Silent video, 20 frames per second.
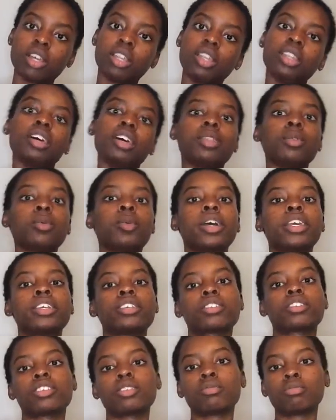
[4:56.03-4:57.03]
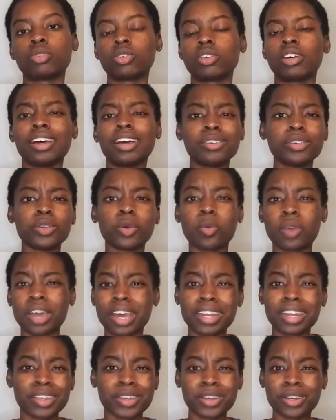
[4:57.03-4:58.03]
another white shirt boy. I don't know
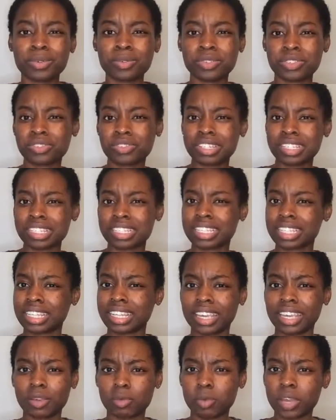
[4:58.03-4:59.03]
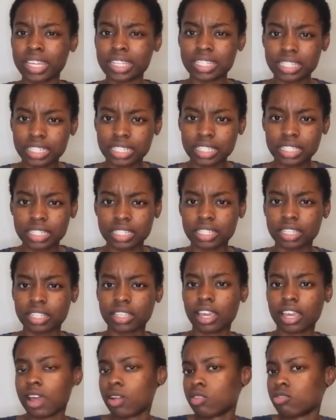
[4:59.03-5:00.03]
why they all was dressed in like white tees.
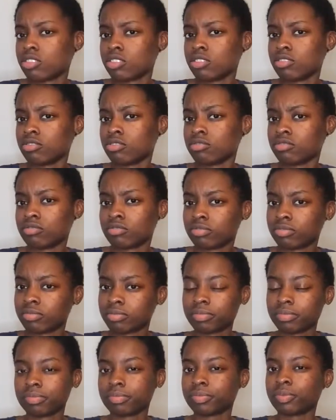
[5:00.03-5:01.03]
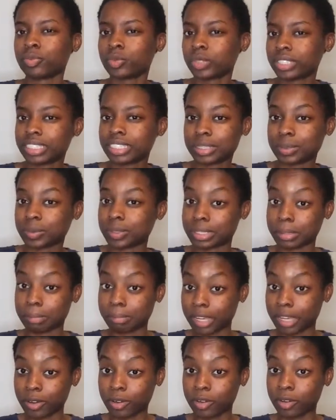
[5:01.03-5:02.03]
Like, I don't know what this was
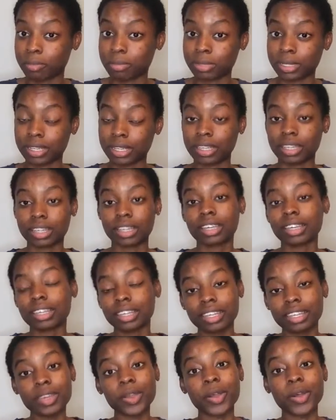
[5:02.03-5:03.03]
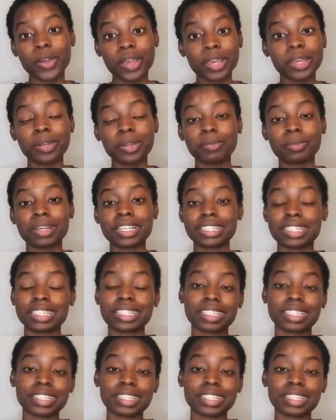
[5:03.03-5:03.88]
about, but they all had on white tees.